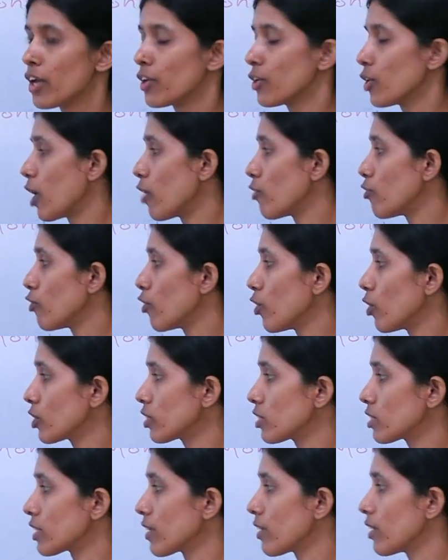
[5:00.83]
Your
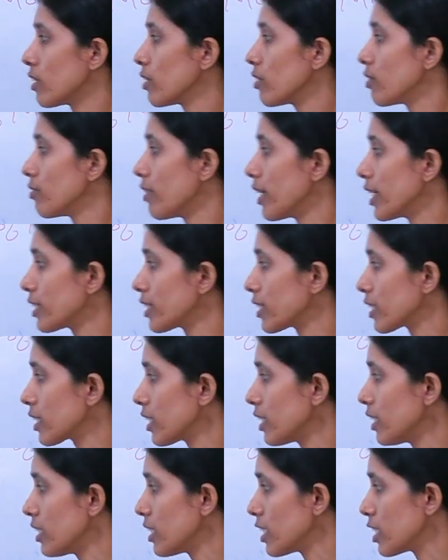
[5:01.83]
fourth
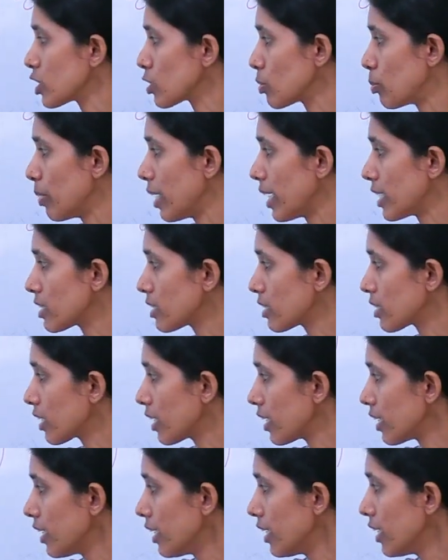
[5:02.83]
ventricle is
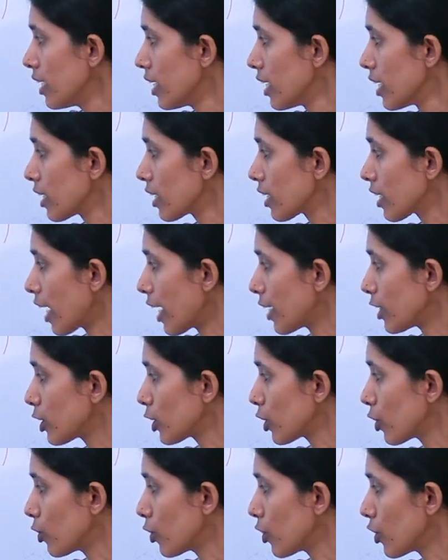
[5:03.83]
basically
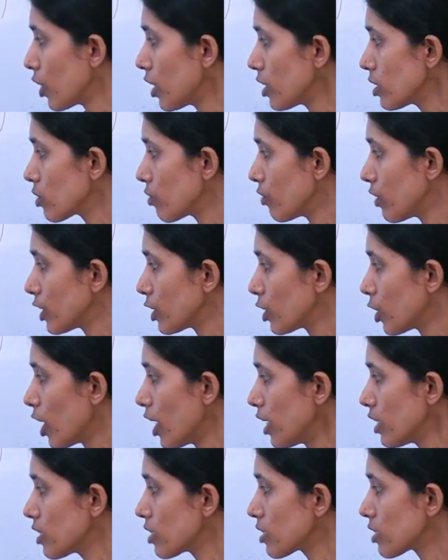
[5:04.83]
continuous with
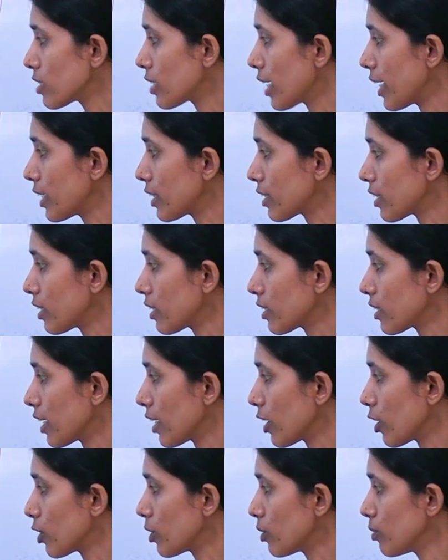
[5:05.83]
your central
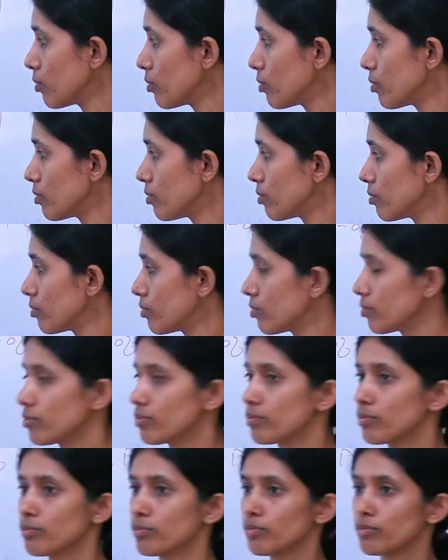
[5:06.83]
canal.
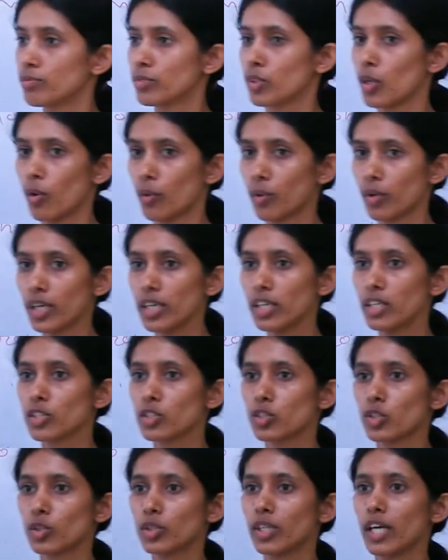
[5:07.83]
Okay,
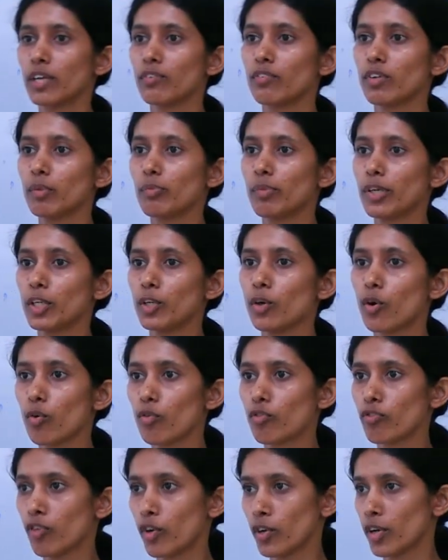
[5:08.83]
so there will be
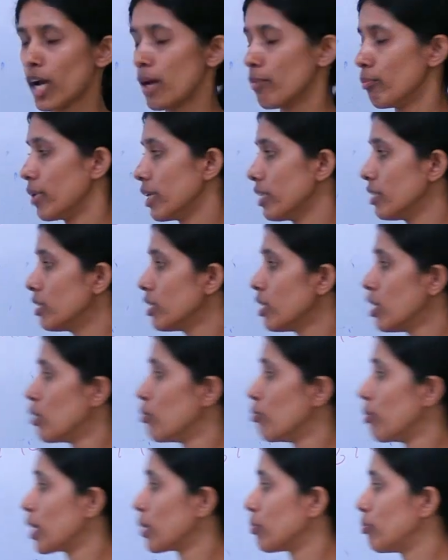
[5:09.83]
no foramen,
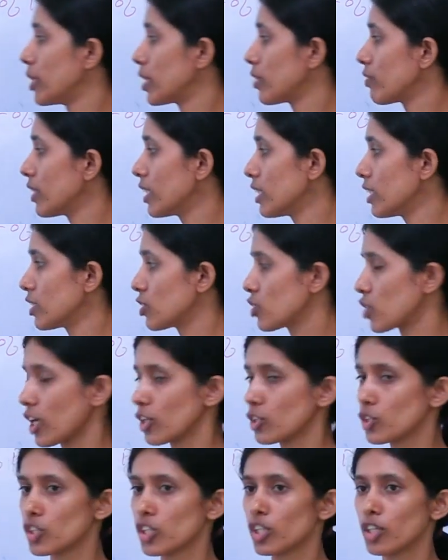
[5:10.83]
but between the
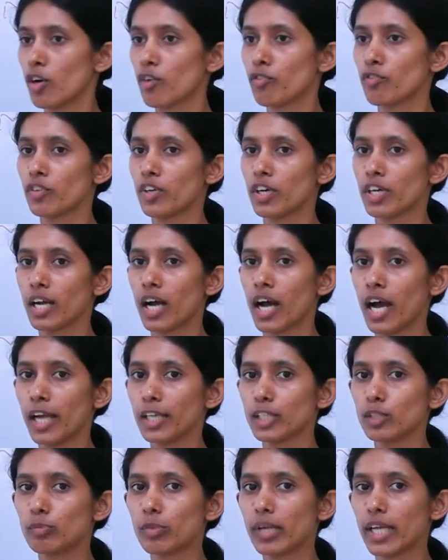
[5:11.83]
junction of your
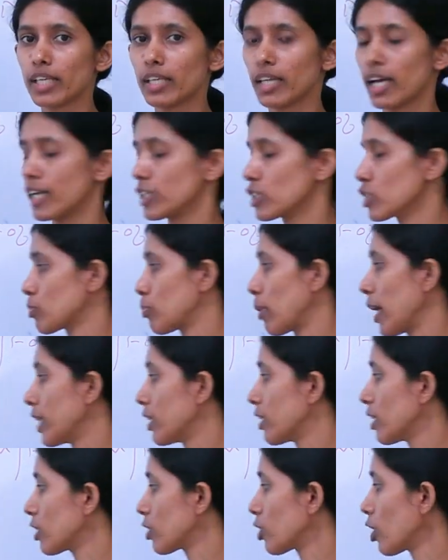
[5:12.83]
hindbrain and
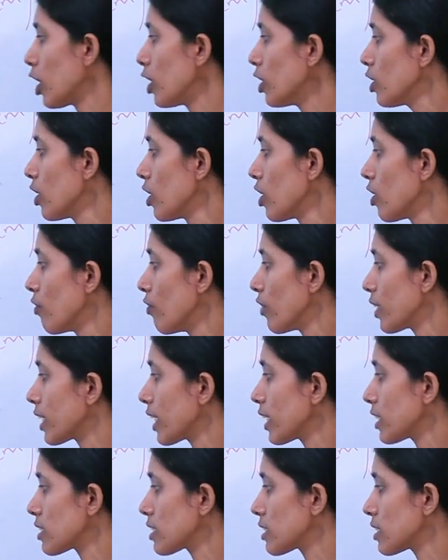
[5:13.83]
spinal cord, we
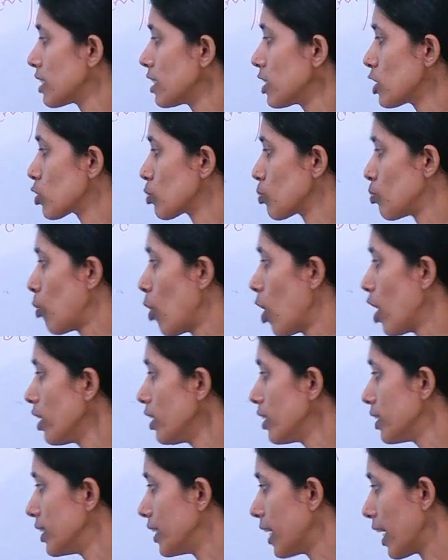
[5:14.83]
can see
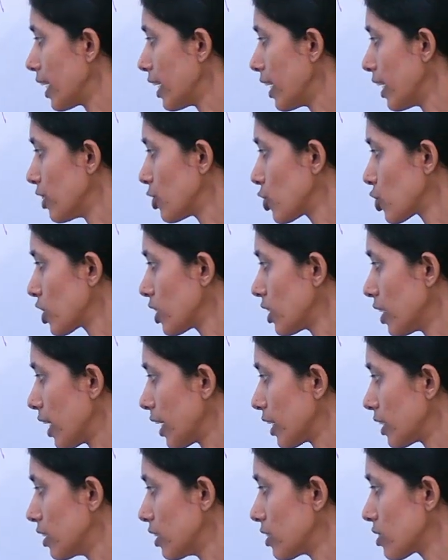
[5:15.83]
small dilation
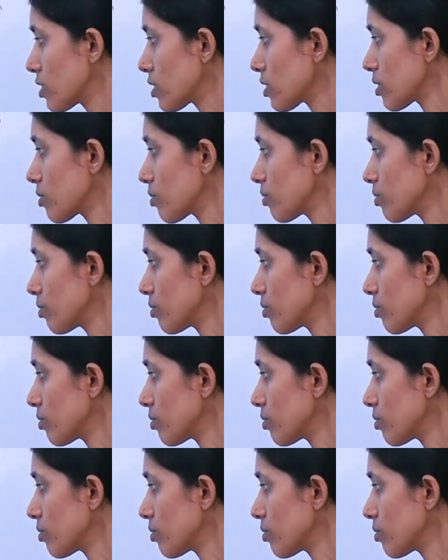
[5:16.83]
like this.